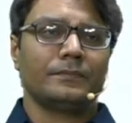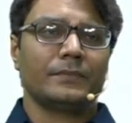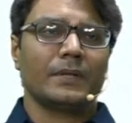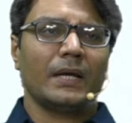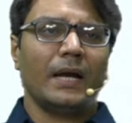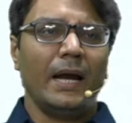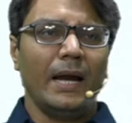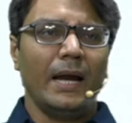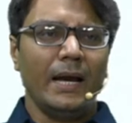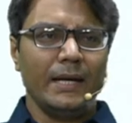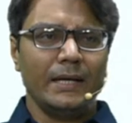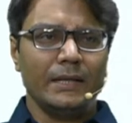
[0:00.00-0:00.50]

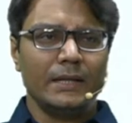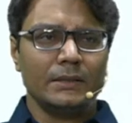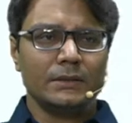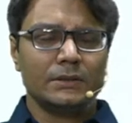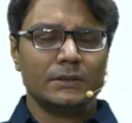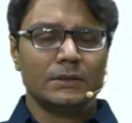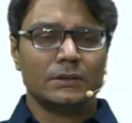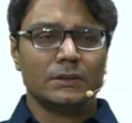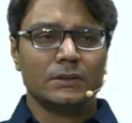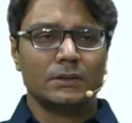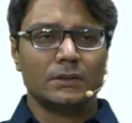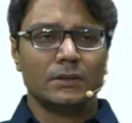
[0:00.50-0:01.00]

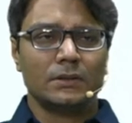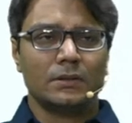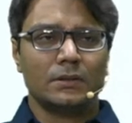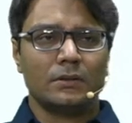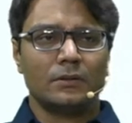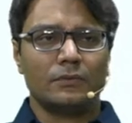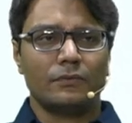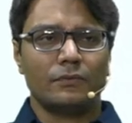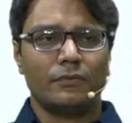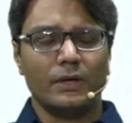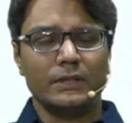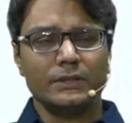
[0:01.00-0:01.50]
And
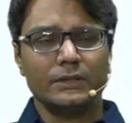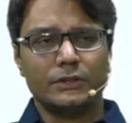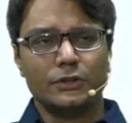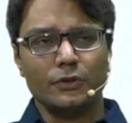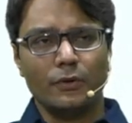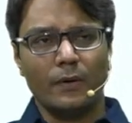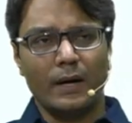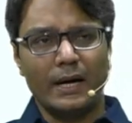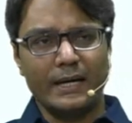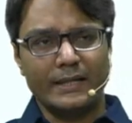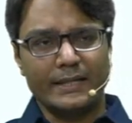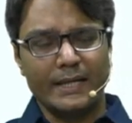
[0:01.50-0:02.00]
once
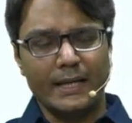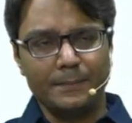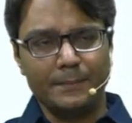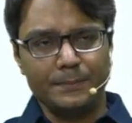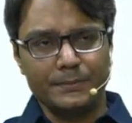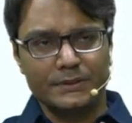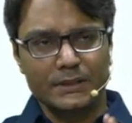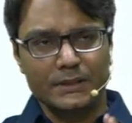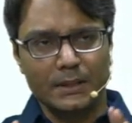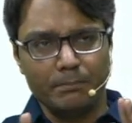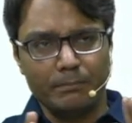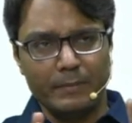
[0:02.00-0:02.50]
you
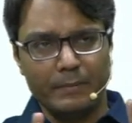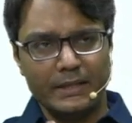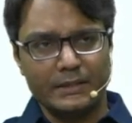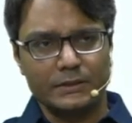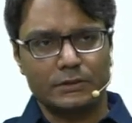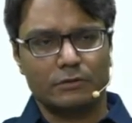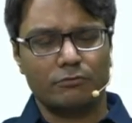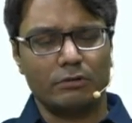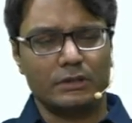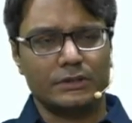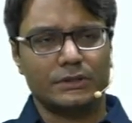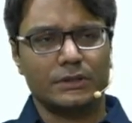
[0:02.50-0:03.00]
attempt some
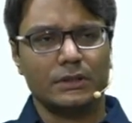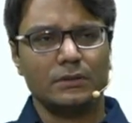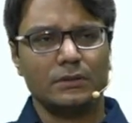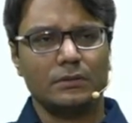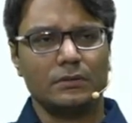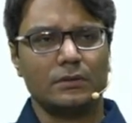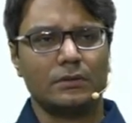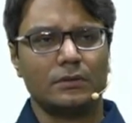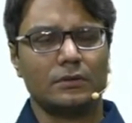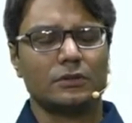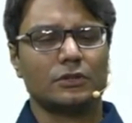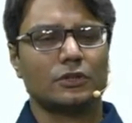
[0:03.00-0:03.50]
mains question,
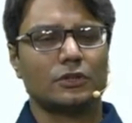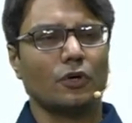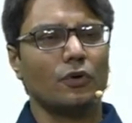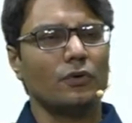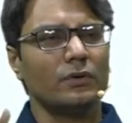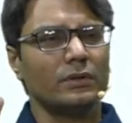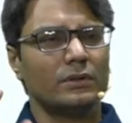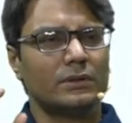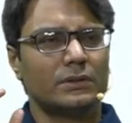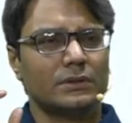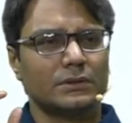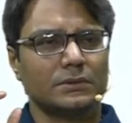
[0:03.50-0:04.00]

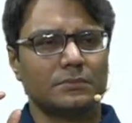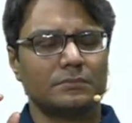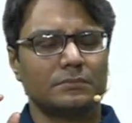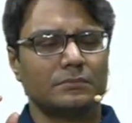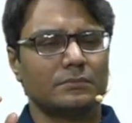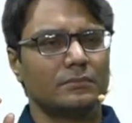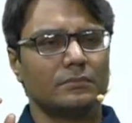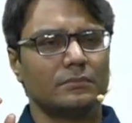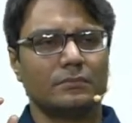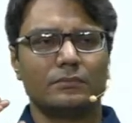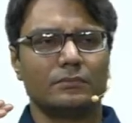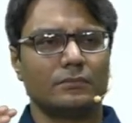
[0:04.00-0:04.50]
don't,
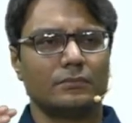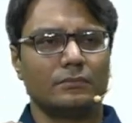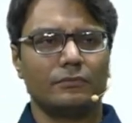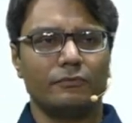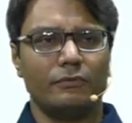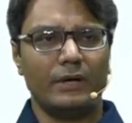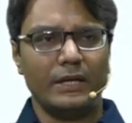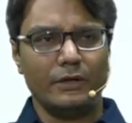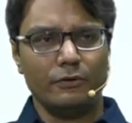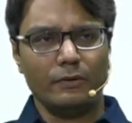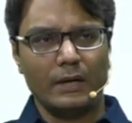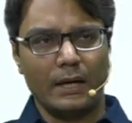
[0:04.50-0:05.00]

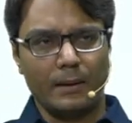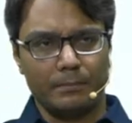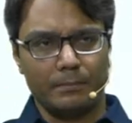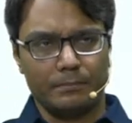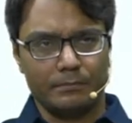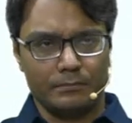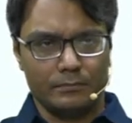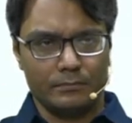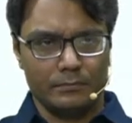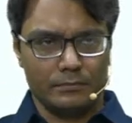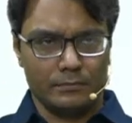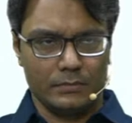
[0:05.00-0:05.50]
when you are
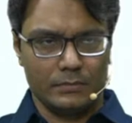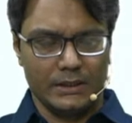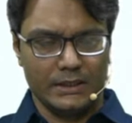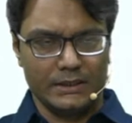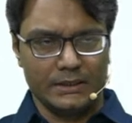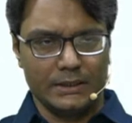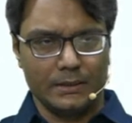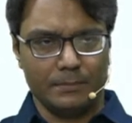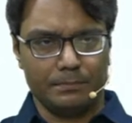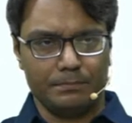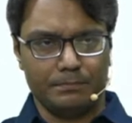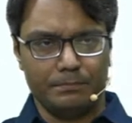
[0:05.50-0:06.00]

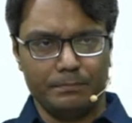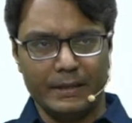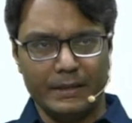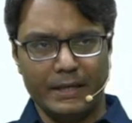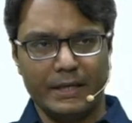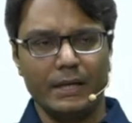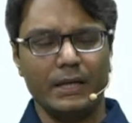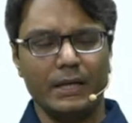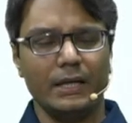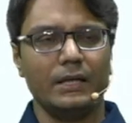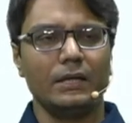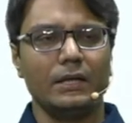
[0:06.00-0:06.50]
in the
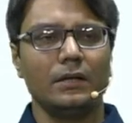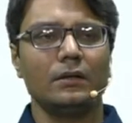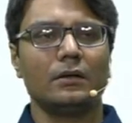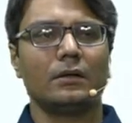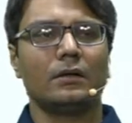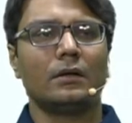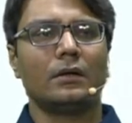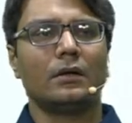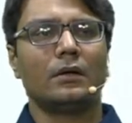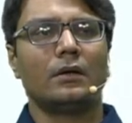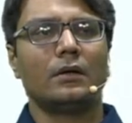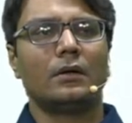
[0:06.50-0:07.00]
beginning,
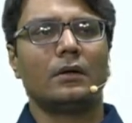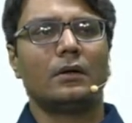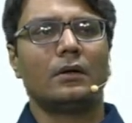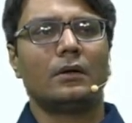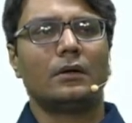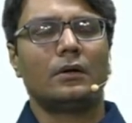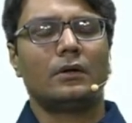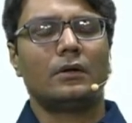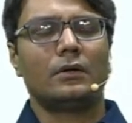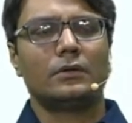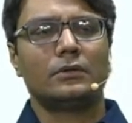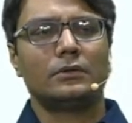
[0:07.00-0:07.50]

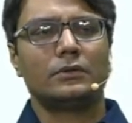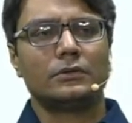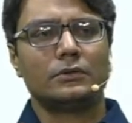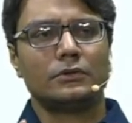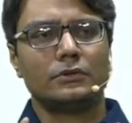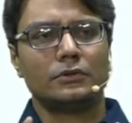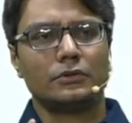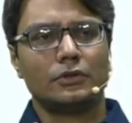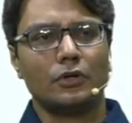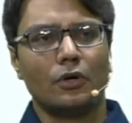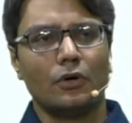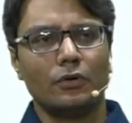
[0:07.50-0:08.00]

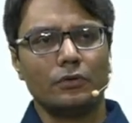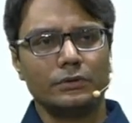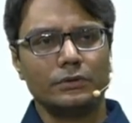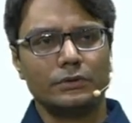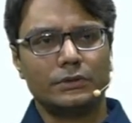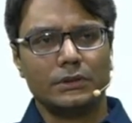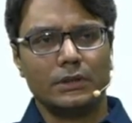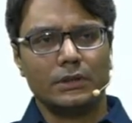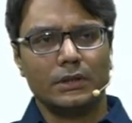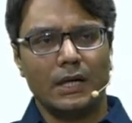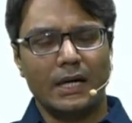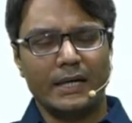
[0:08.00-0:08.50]

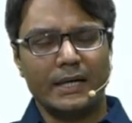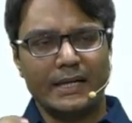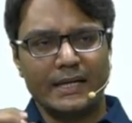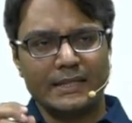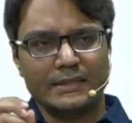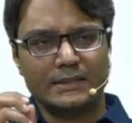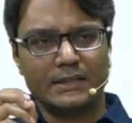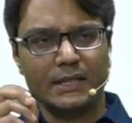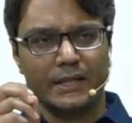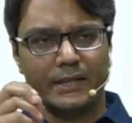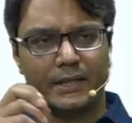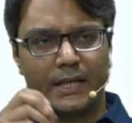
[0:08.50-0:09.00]
don't
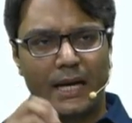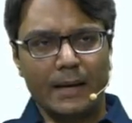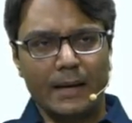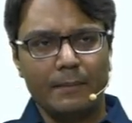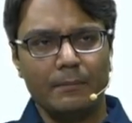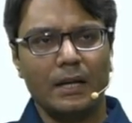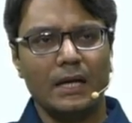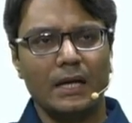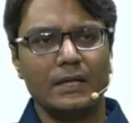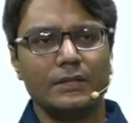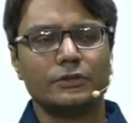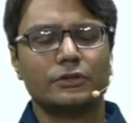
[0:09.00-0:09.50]
attach the
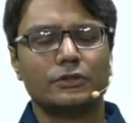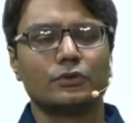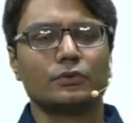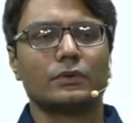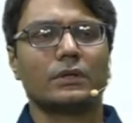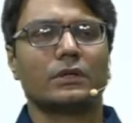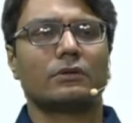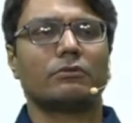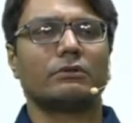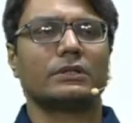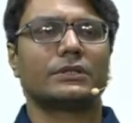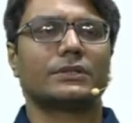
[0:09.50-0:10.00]
timelines to
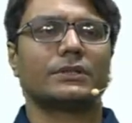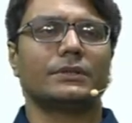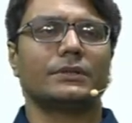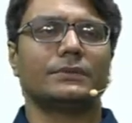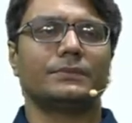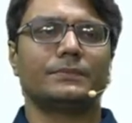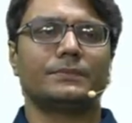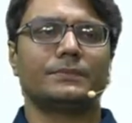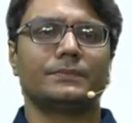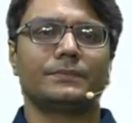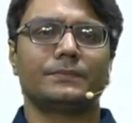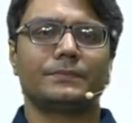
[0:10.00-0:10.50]
the
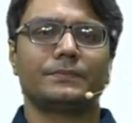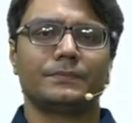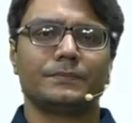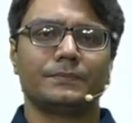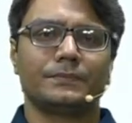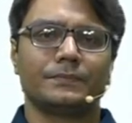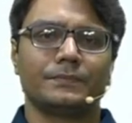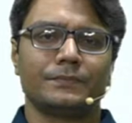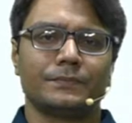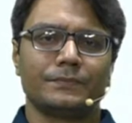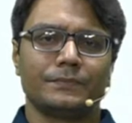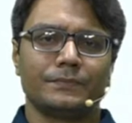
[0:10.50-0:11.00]
question,
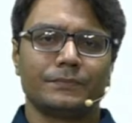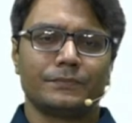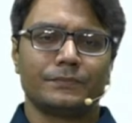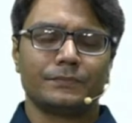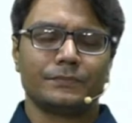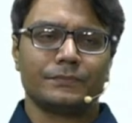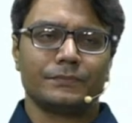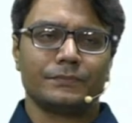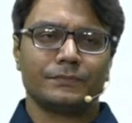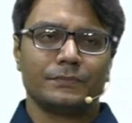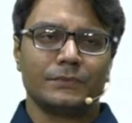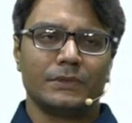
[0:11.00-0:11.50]

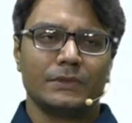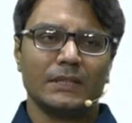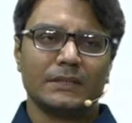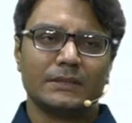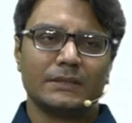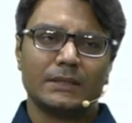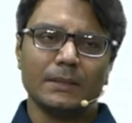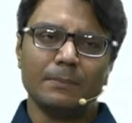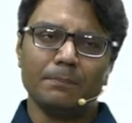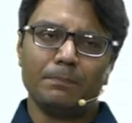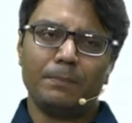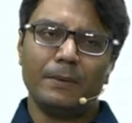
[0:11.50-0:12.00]

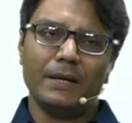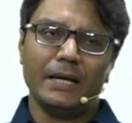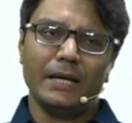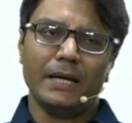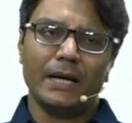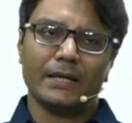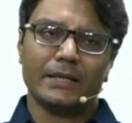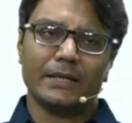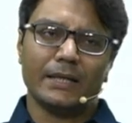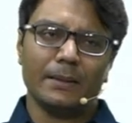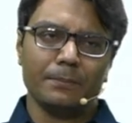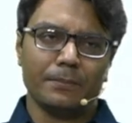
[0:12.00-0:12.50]
just simply
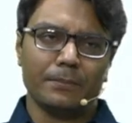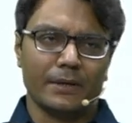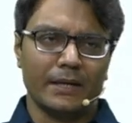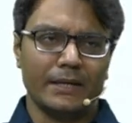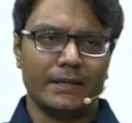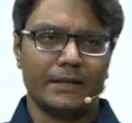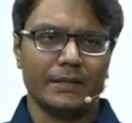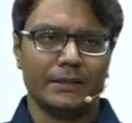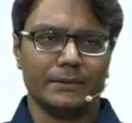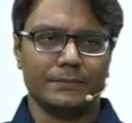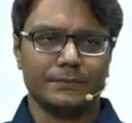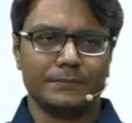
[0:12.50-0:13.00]
attempt
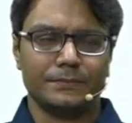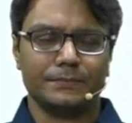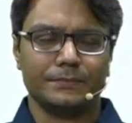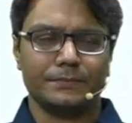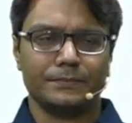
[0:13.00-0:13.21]
writing.